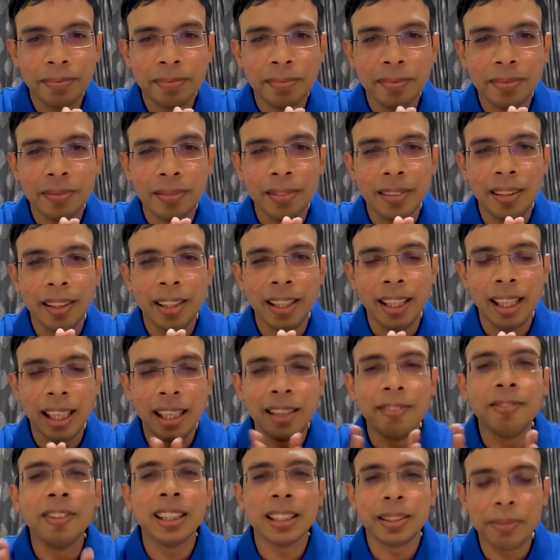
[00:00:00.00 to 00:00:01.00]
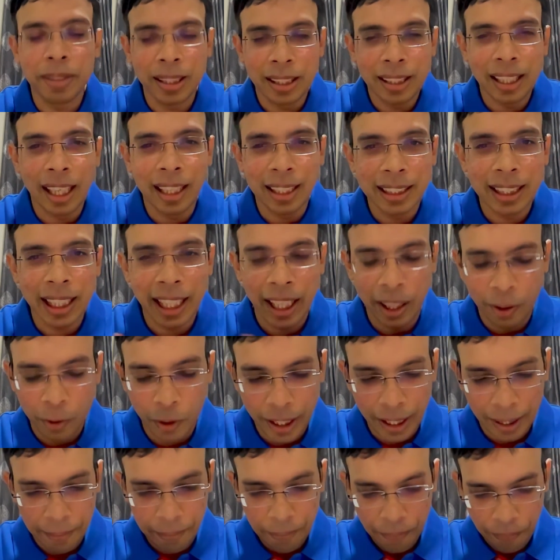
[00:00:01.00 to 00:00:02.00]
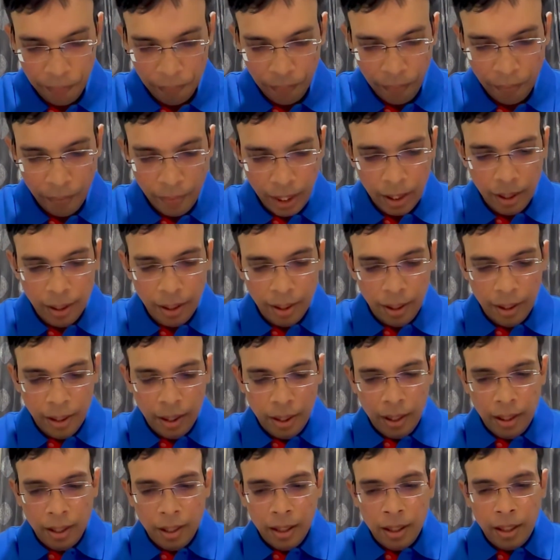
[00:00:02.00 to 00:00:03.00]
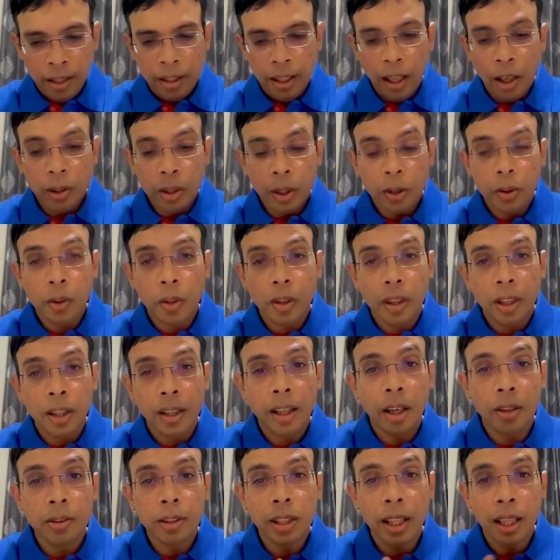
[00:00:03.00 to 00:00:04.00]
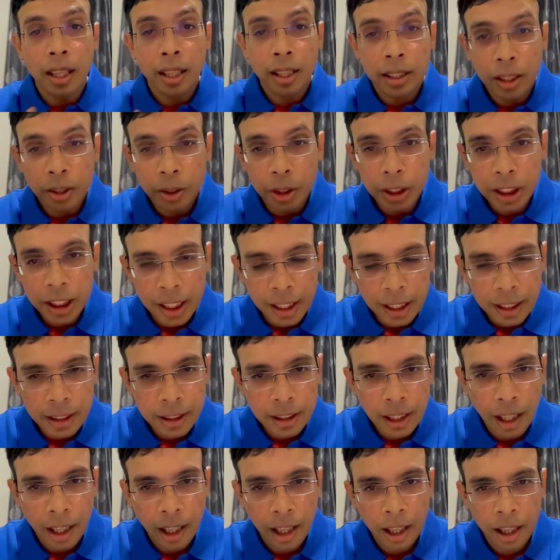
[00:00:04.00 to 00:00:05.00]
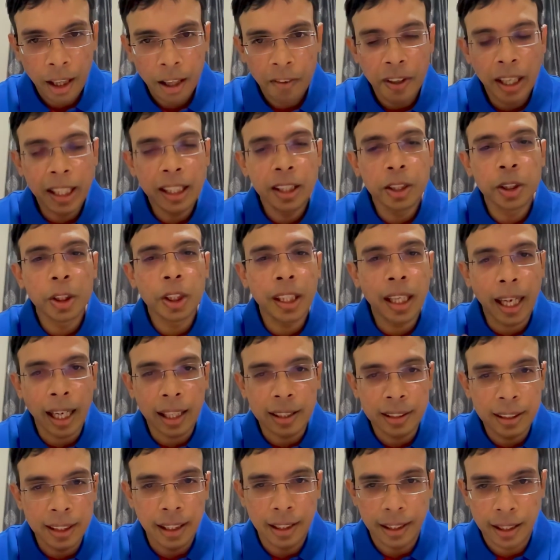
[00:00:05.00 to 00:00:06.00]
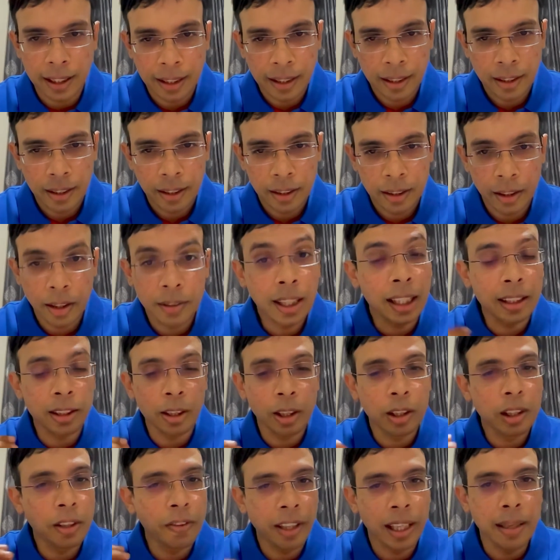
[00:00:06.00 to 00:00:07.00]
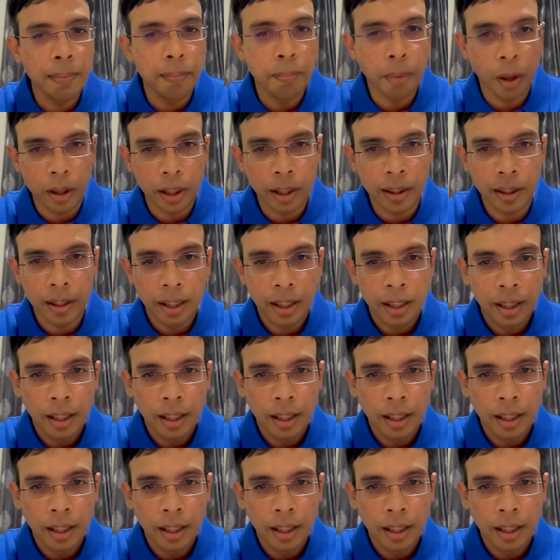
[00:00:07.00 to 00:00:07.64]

investment, that is equity. Now the another question is when you should exit. Now that's also very important.